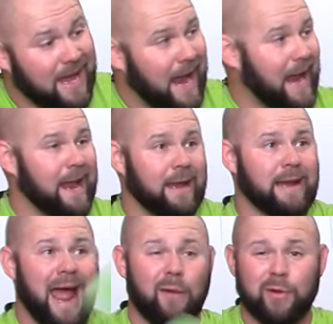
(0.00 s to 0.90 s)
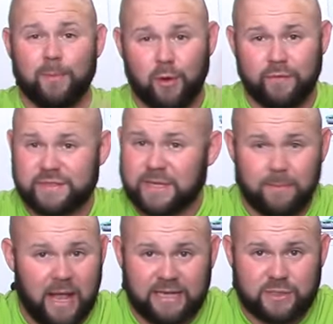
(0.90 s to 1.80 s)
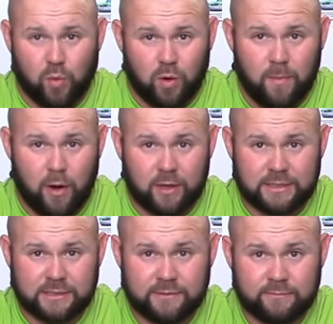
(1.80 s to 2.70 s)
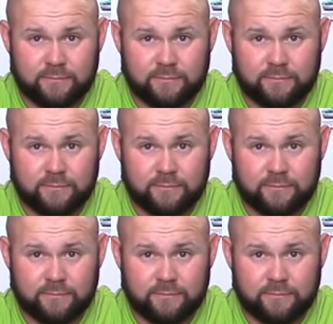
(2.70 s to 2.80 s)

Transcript: and I removed some light swirl marks.